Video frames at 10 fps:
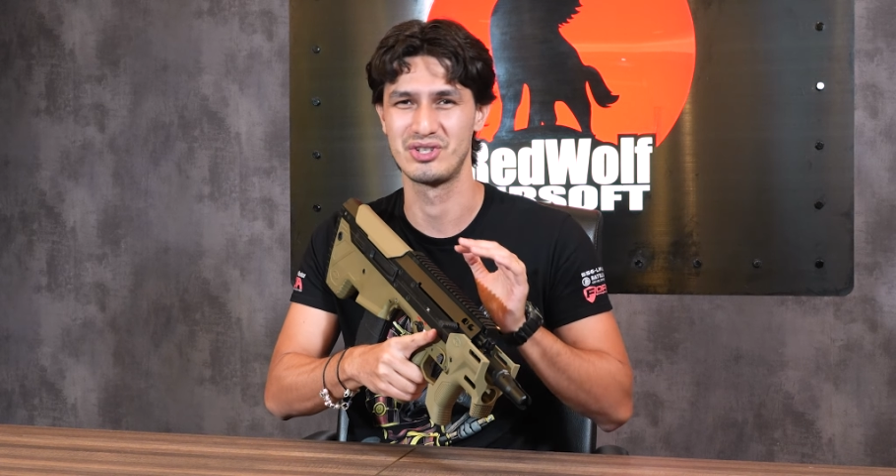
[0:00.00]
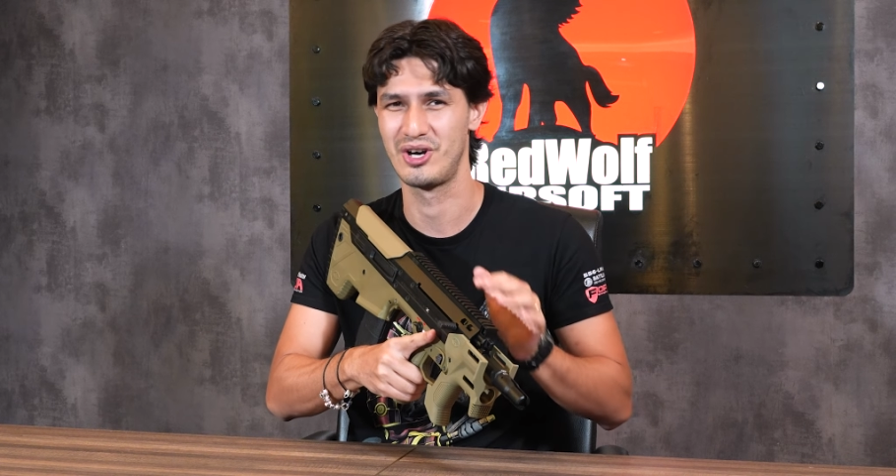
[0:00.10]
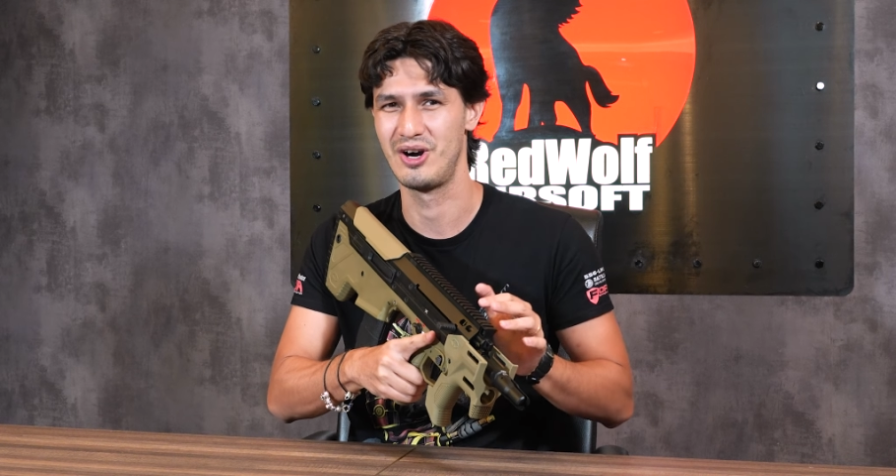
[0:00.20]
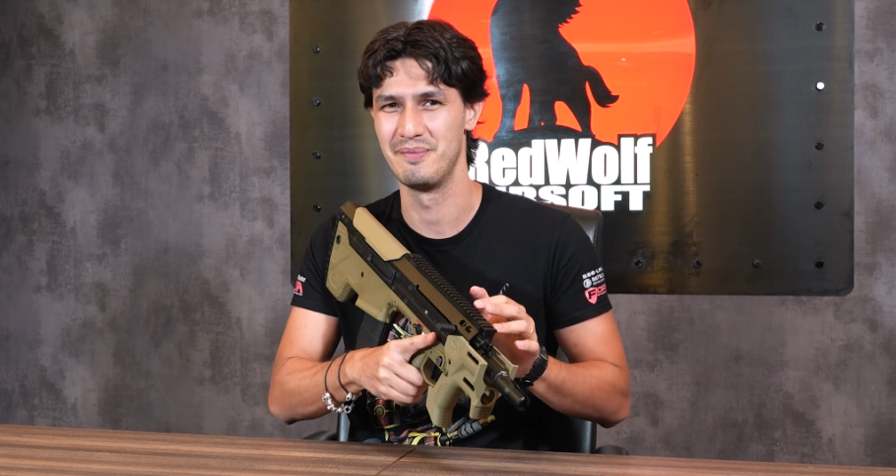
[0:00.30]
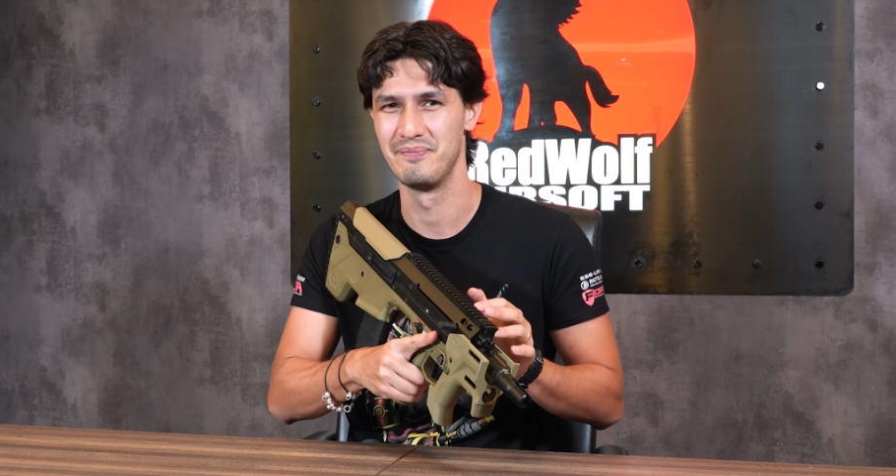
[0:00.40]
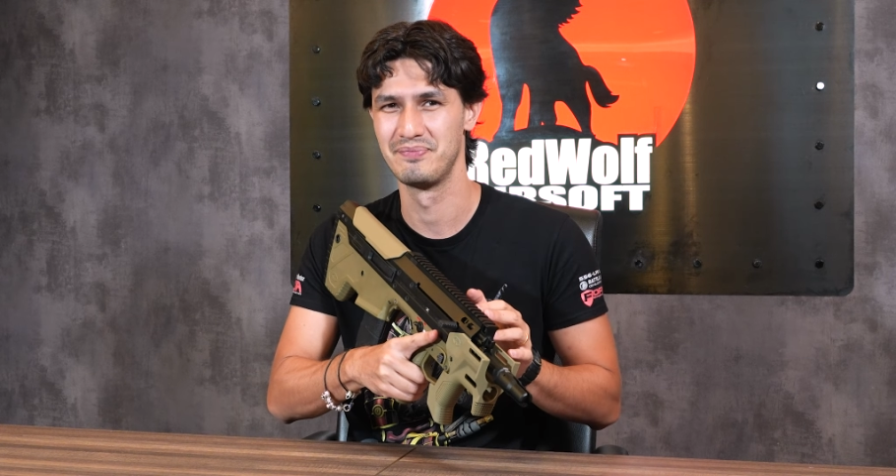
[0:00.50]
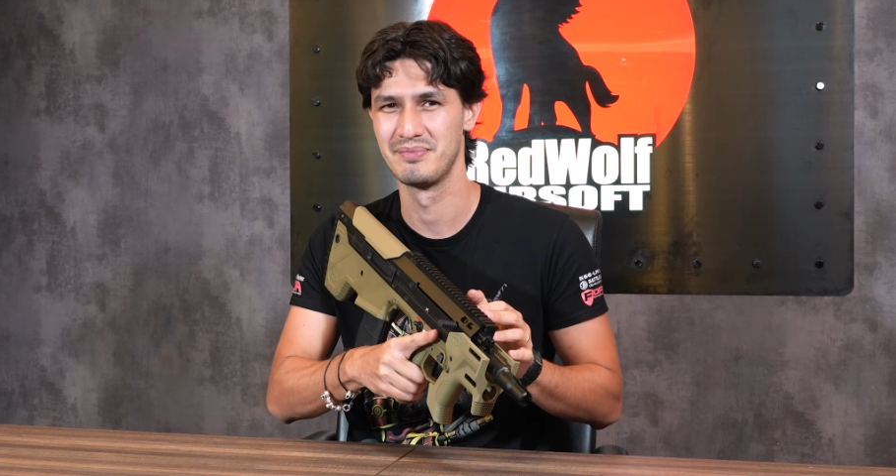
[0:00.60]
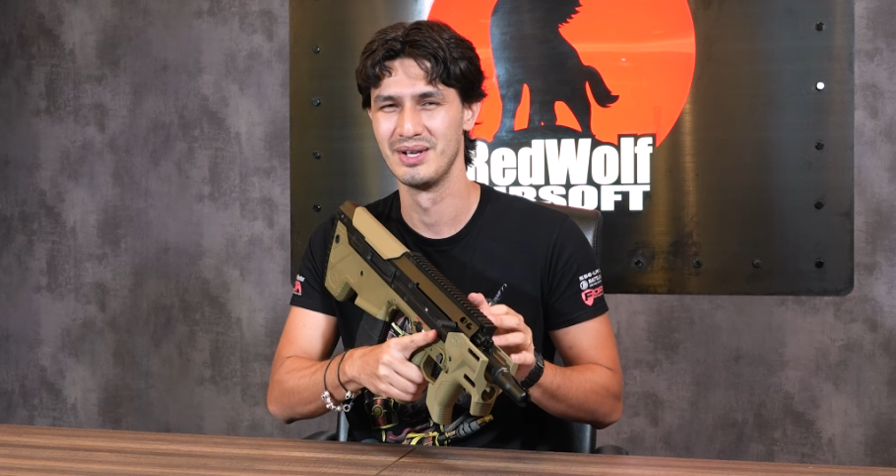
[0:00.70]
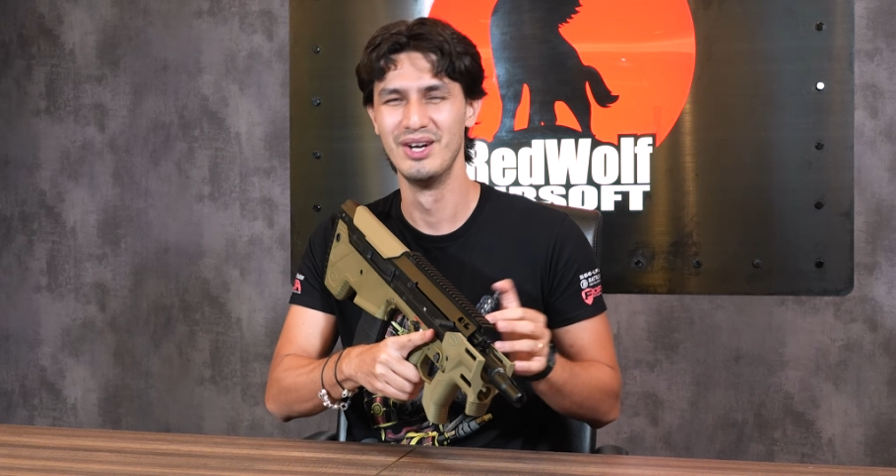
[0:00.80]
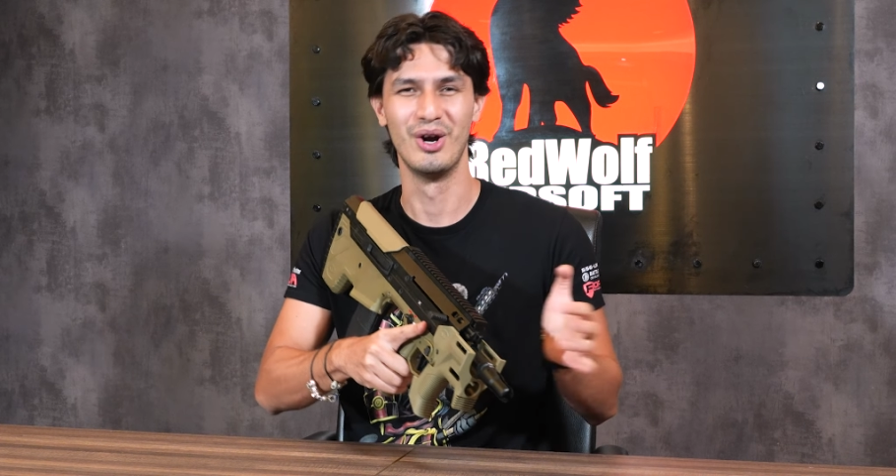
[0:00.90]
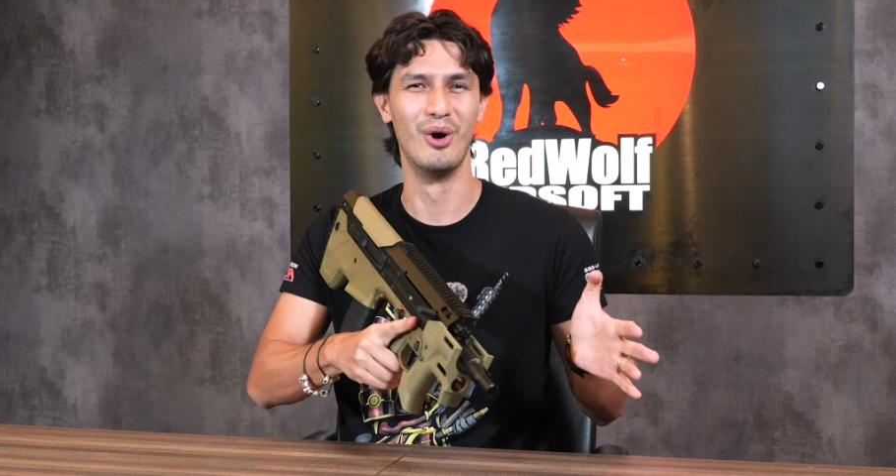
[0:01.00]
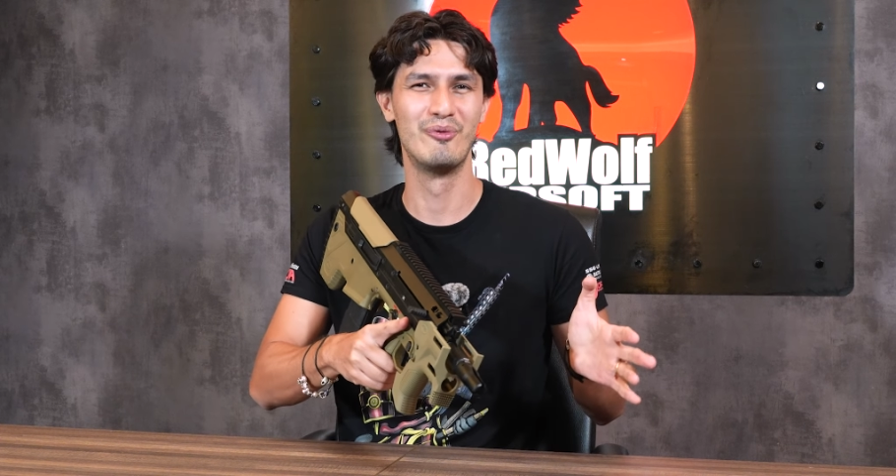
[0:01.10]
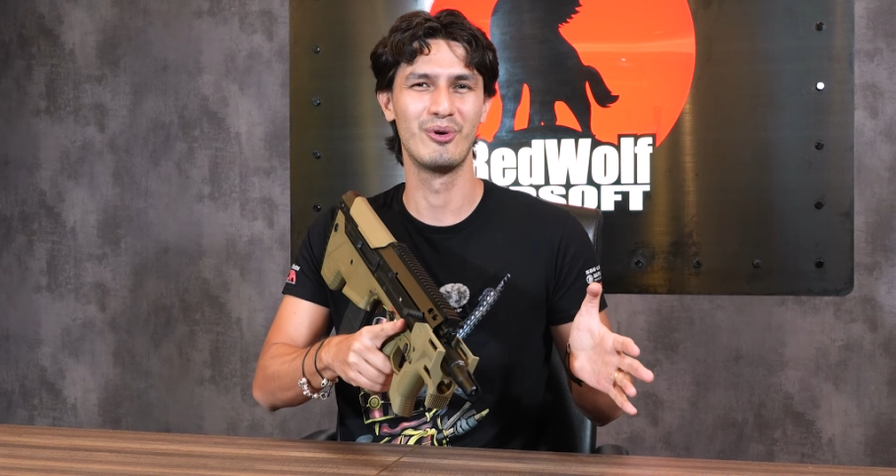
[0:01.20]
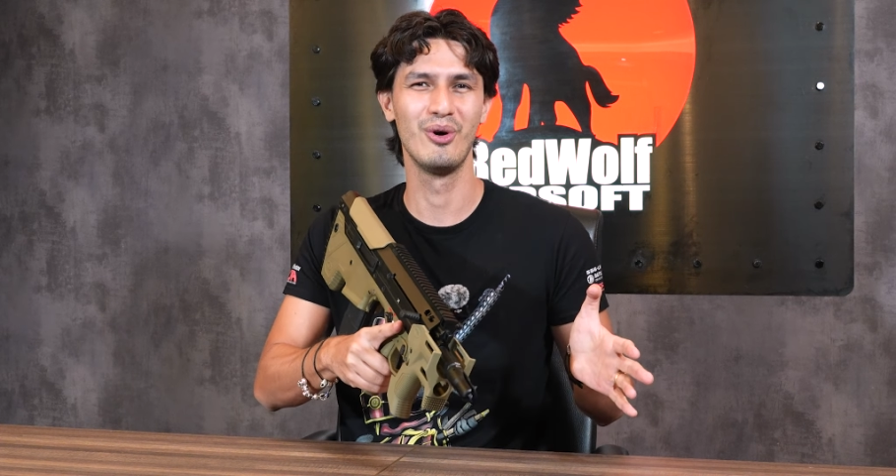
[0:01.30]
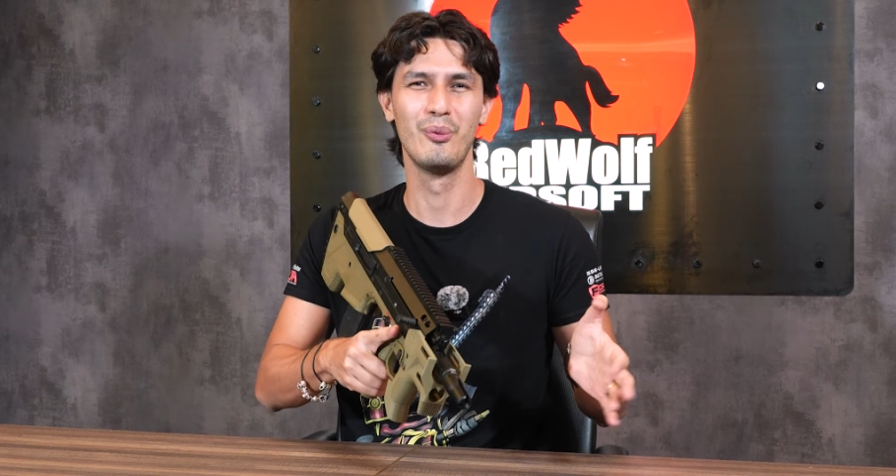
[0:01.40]
term.
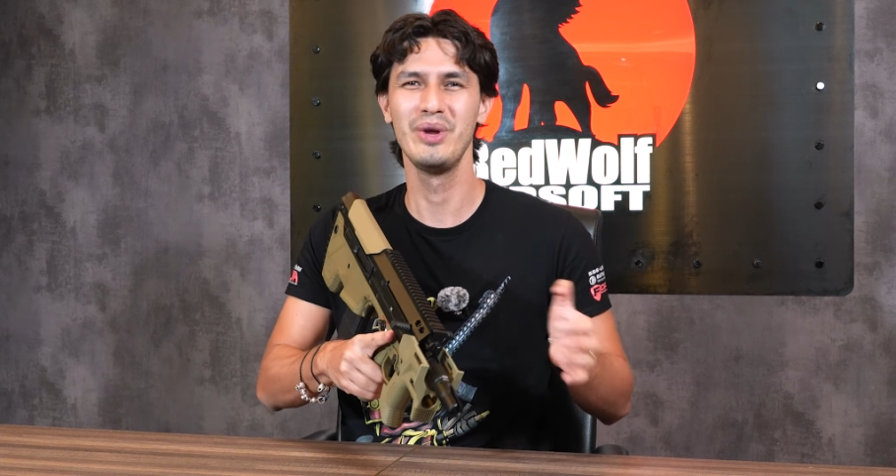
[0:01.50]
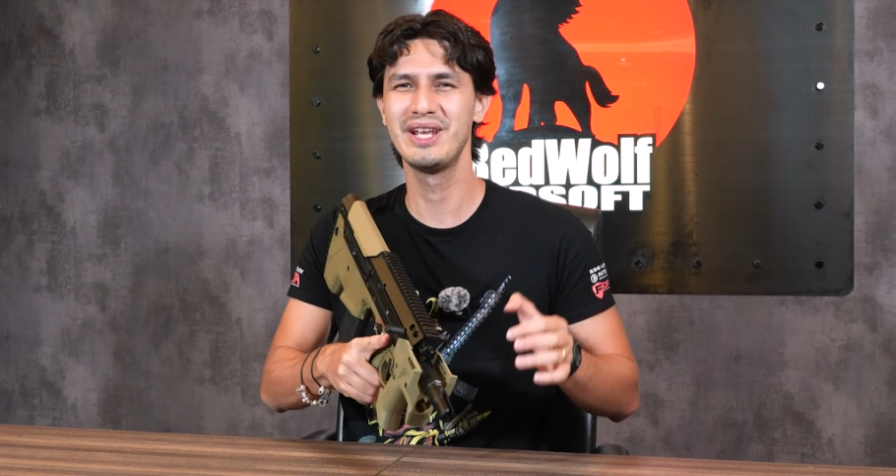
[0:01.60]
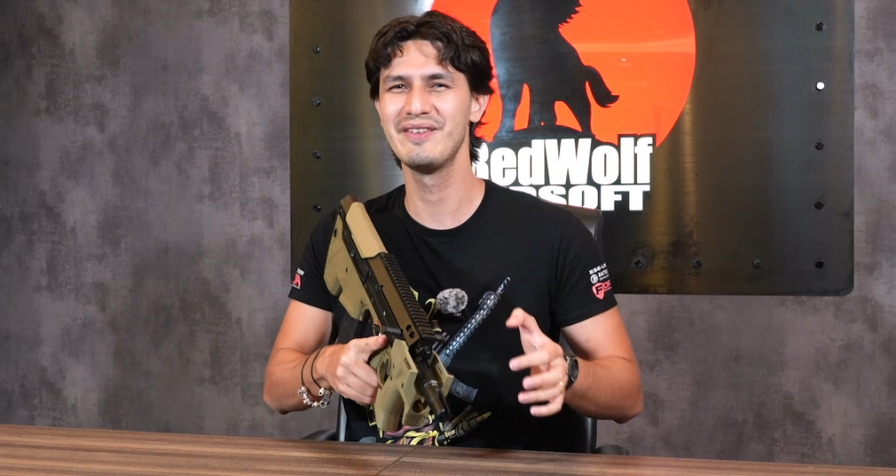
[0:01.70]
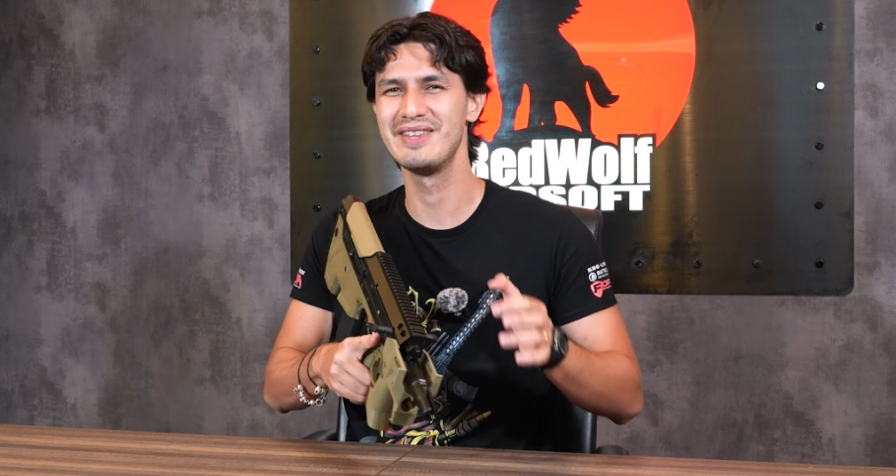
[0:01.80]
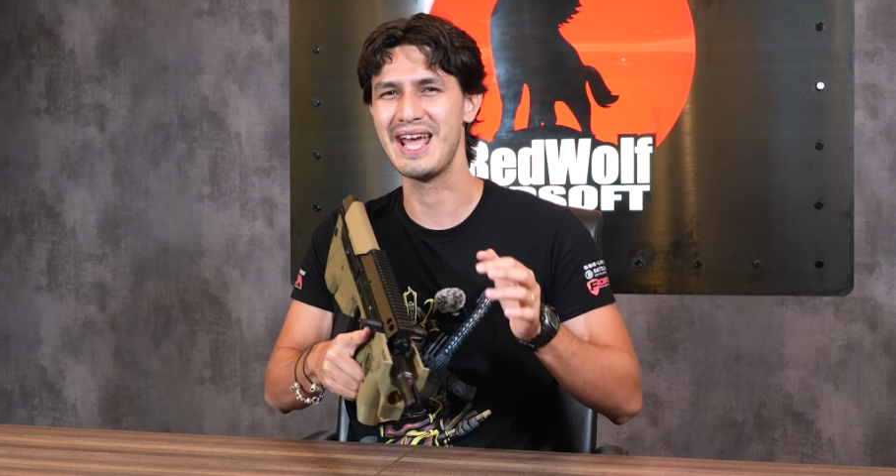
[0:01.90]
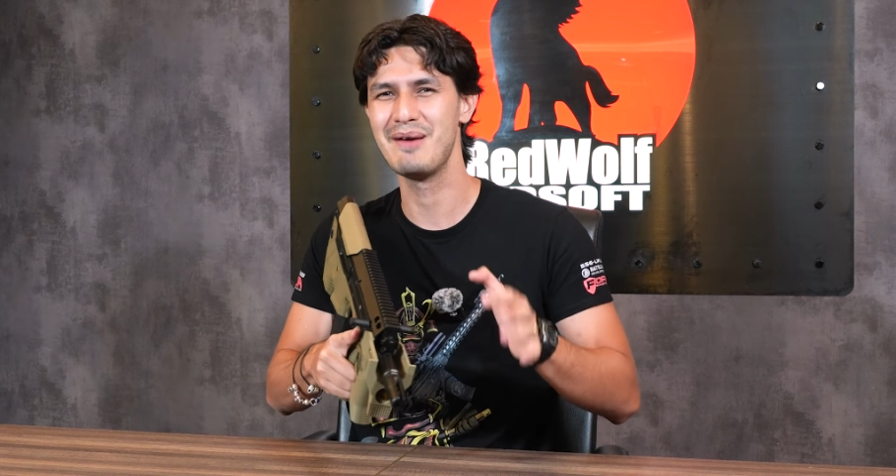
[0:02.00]
Overall, we give the